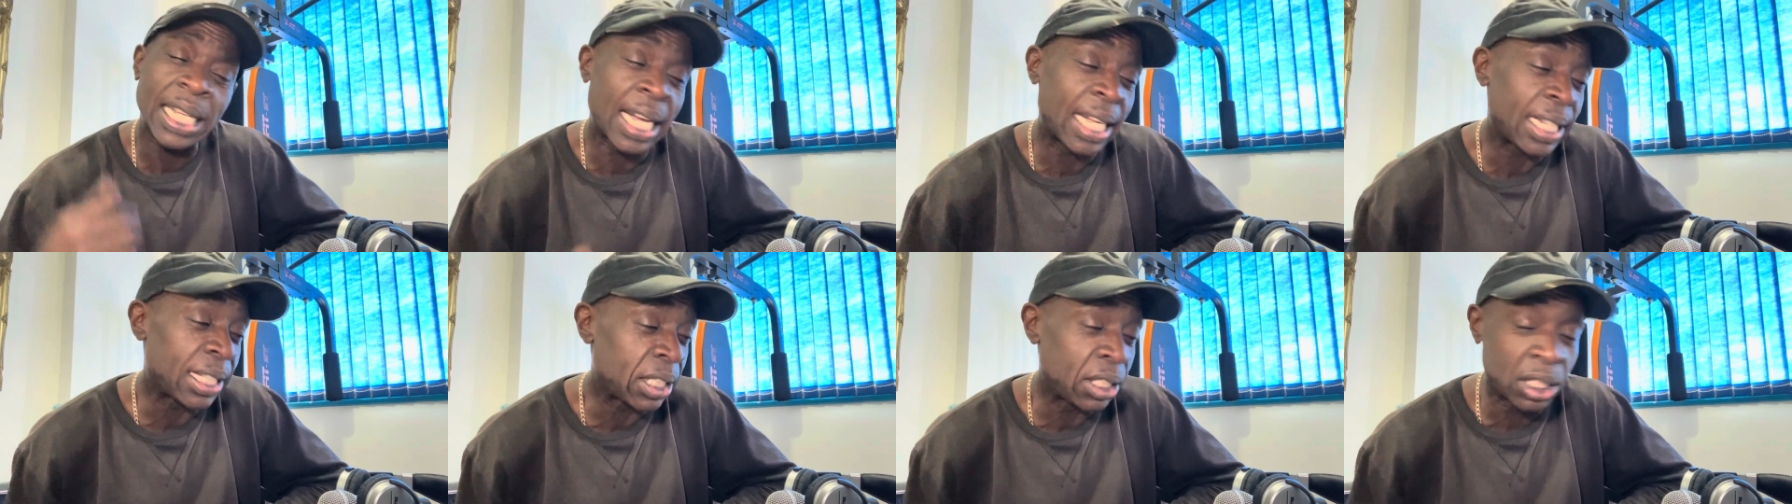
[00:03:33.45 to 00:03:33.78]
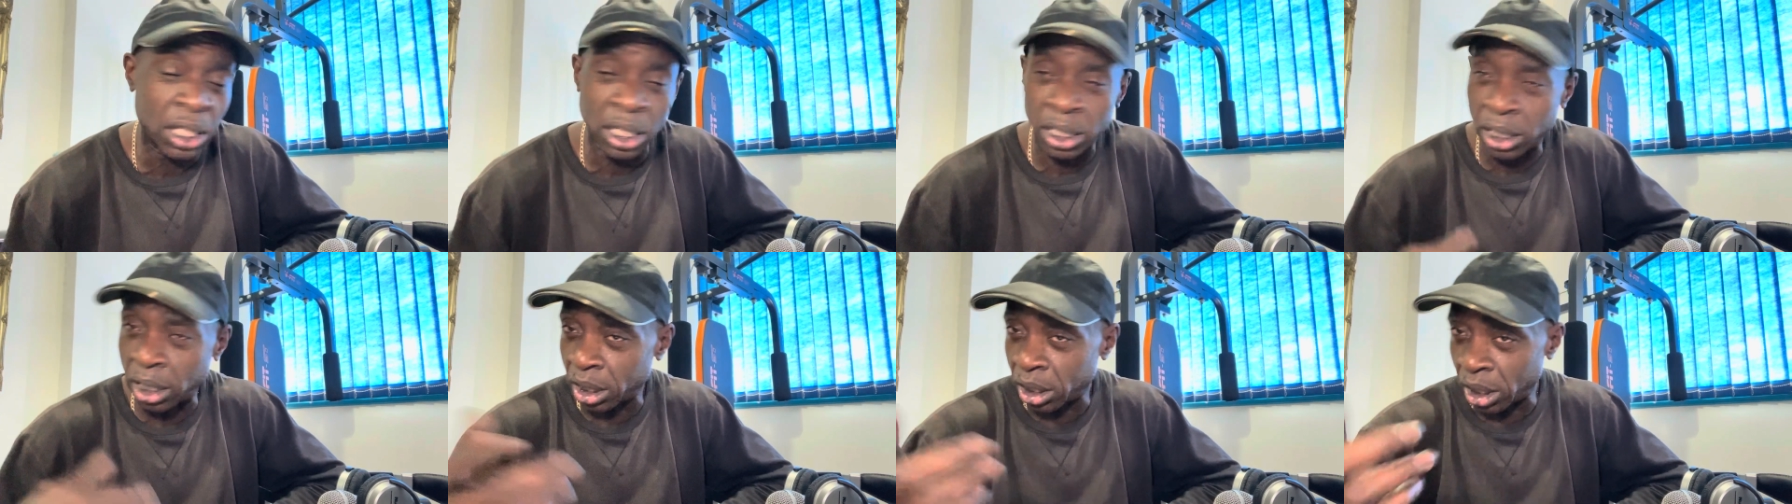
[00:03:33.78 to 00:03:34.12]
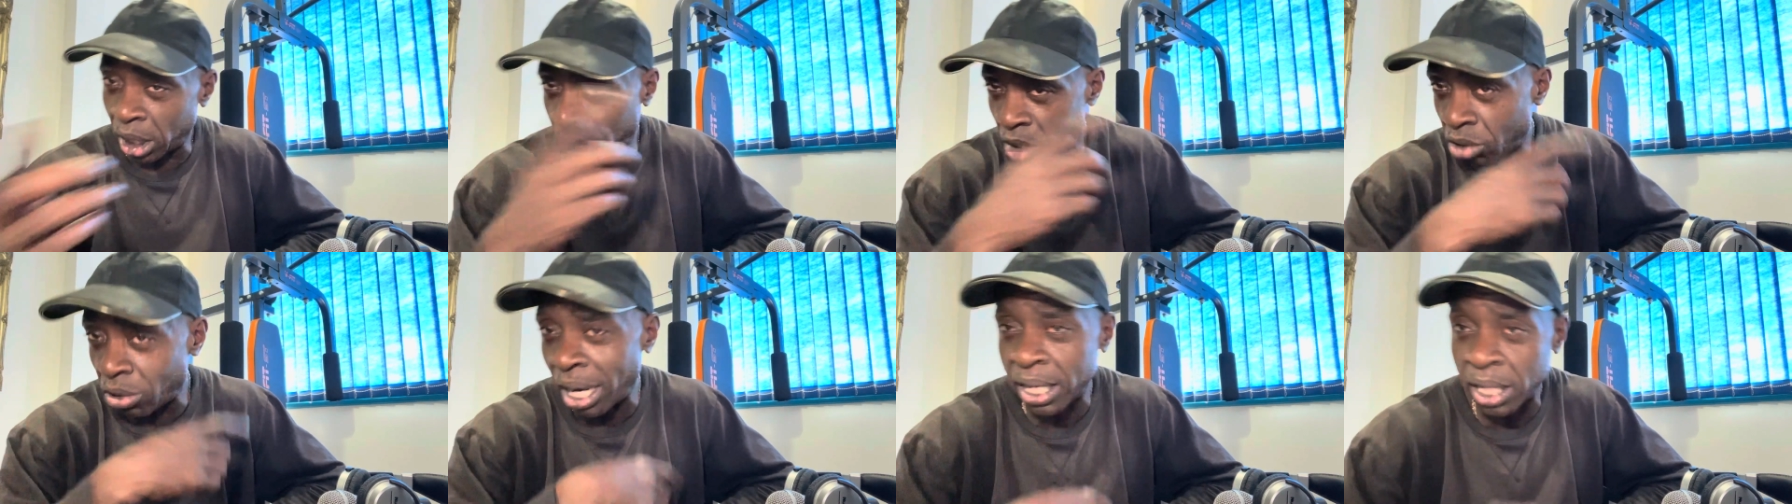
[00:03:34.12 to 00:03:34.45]
And, you know, the
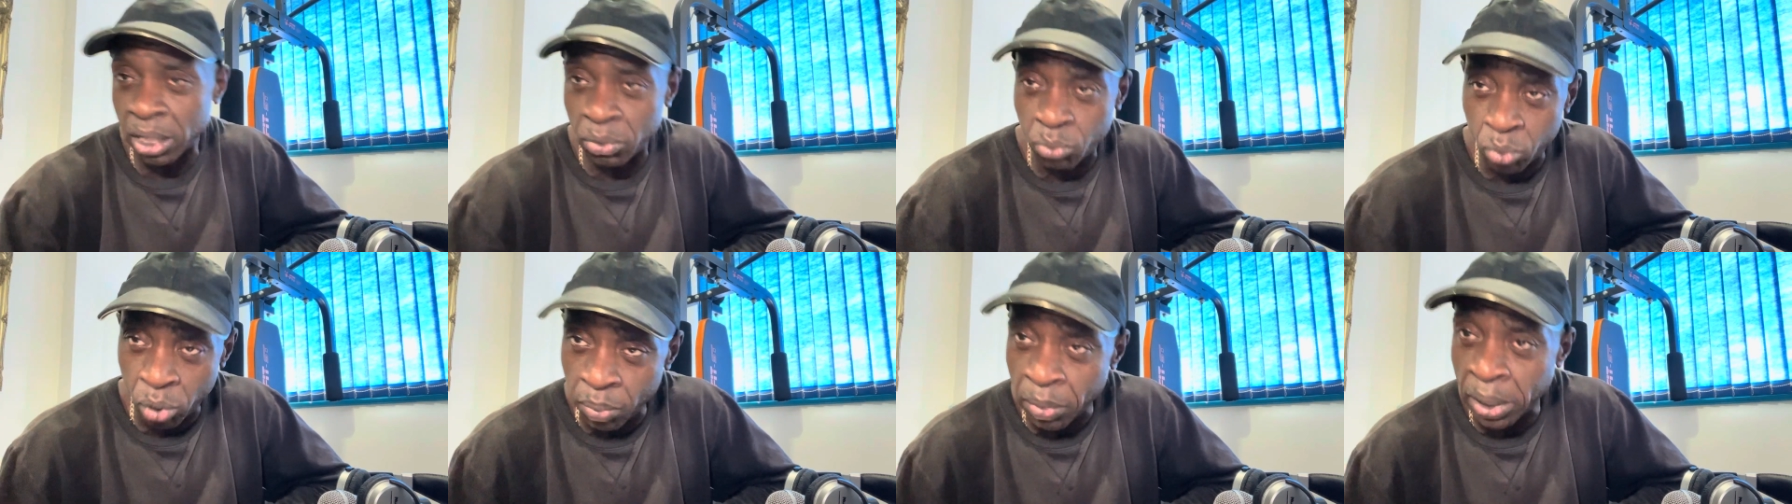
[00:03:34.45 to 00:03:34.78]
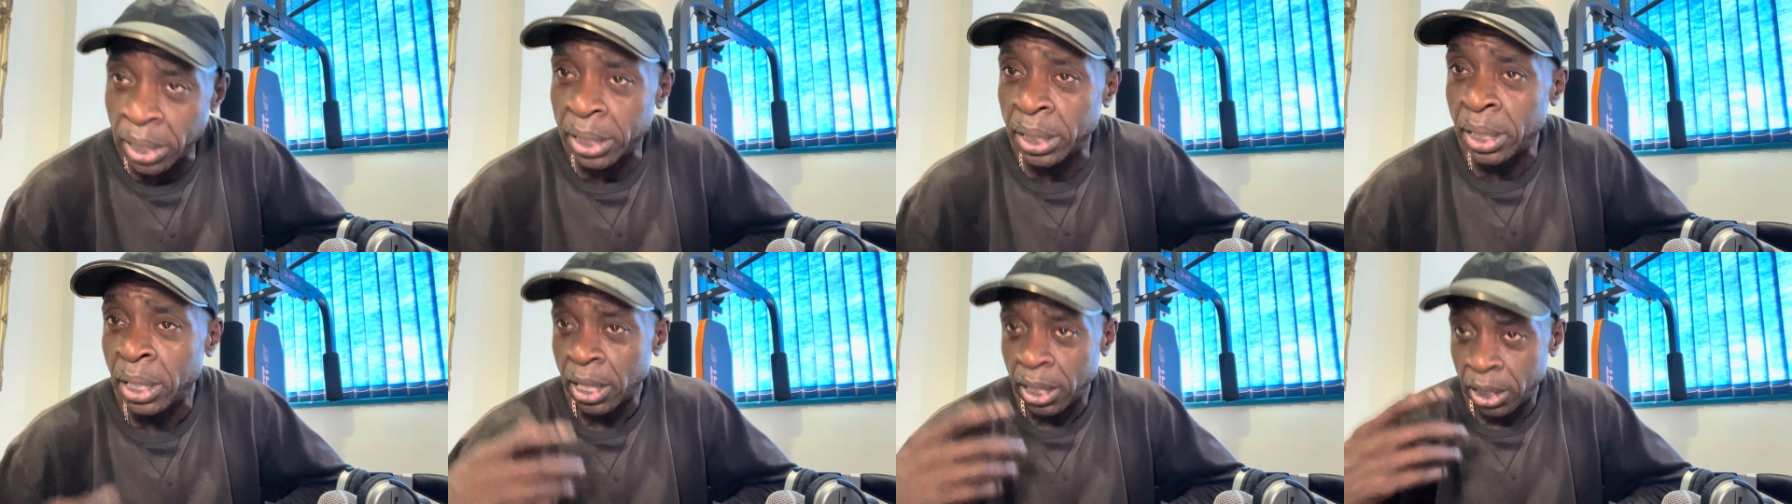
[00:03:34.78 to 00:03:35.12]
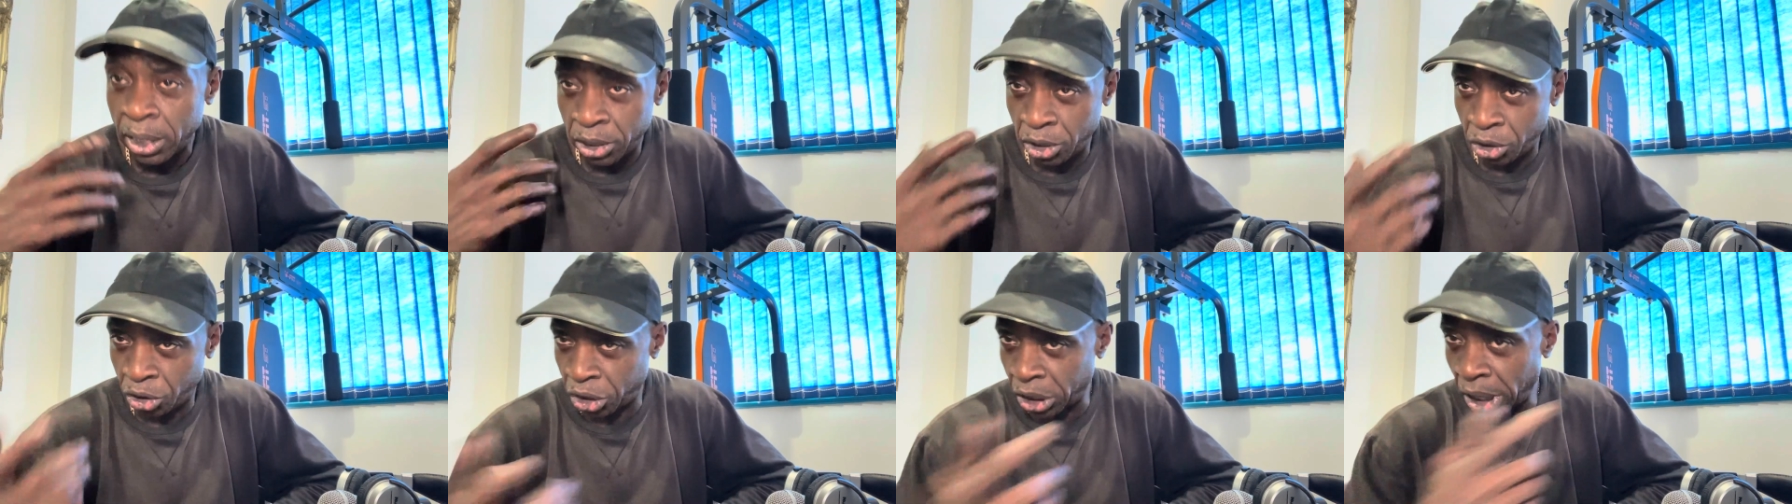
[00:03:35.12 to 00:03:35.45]
Kraken woman,
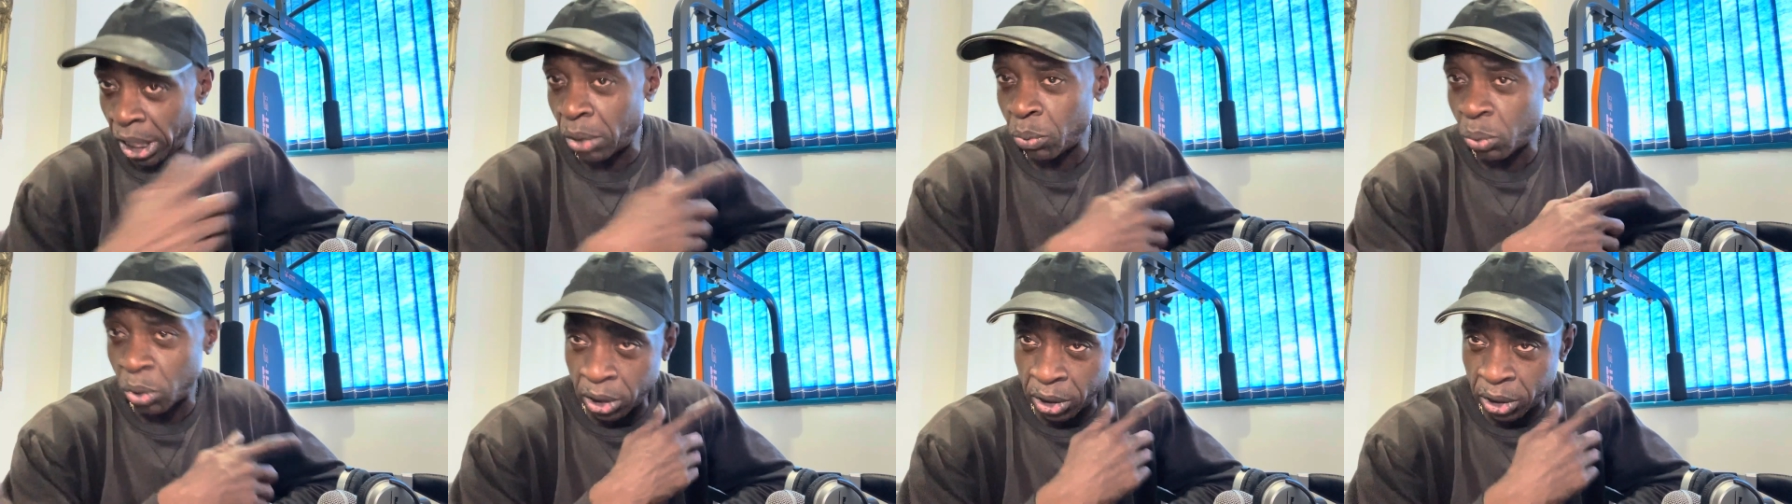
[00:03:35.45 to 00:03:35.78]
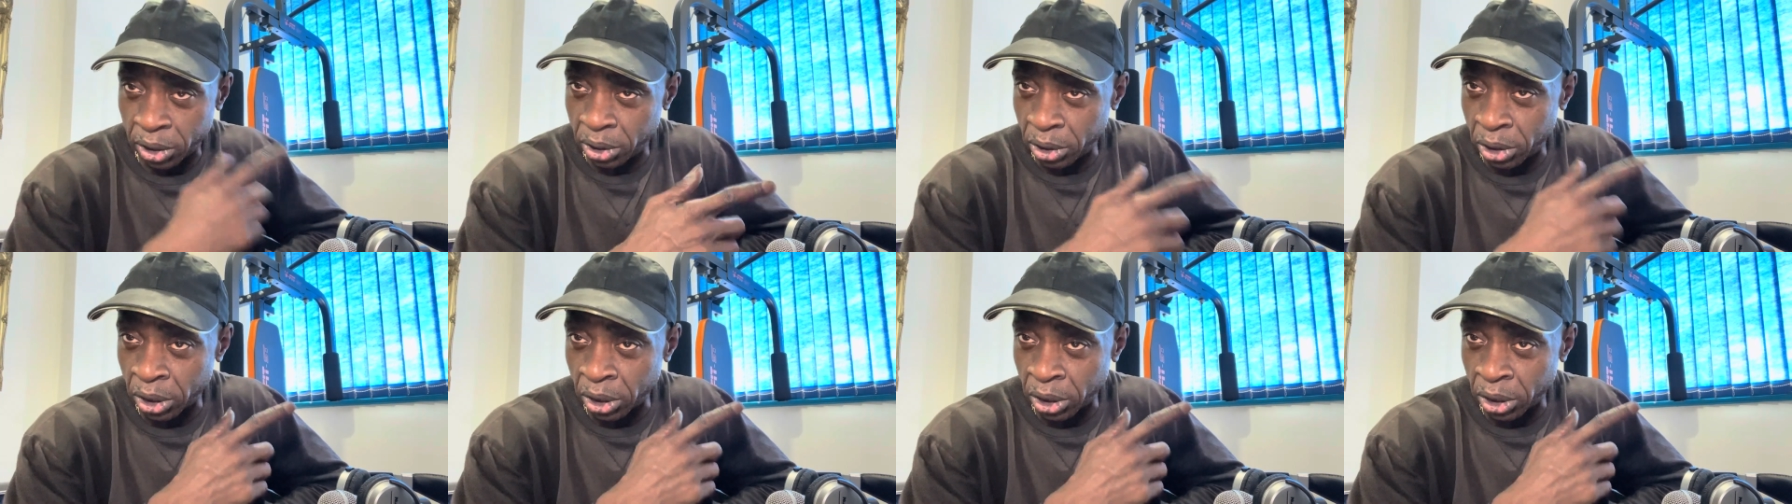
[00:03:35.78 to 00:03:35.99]
she was,